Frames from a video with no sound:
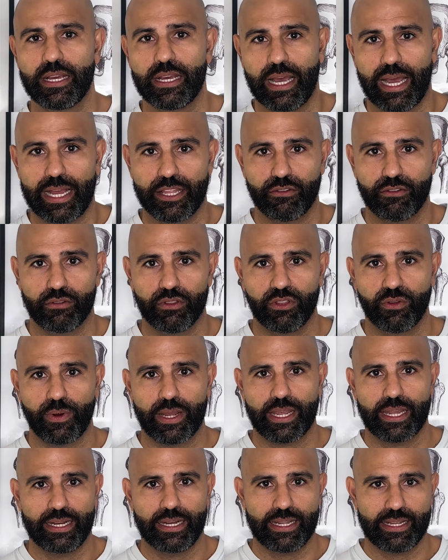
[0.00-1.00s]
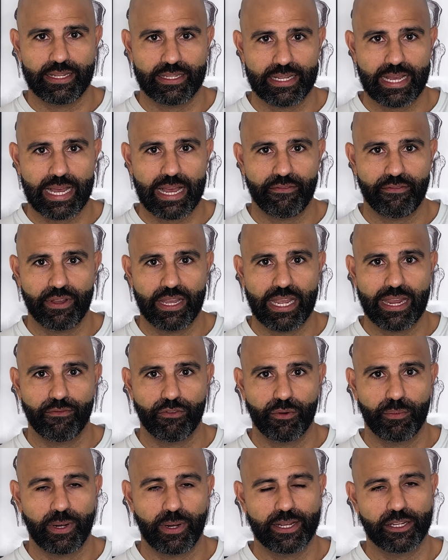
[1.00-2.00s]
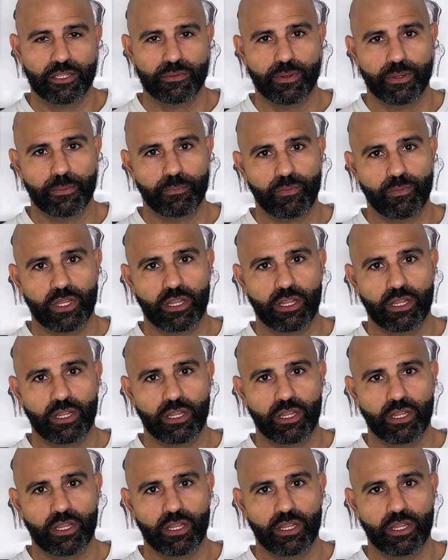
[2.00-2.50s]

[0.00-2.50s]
and you're on the waiting list to have a hip replacement.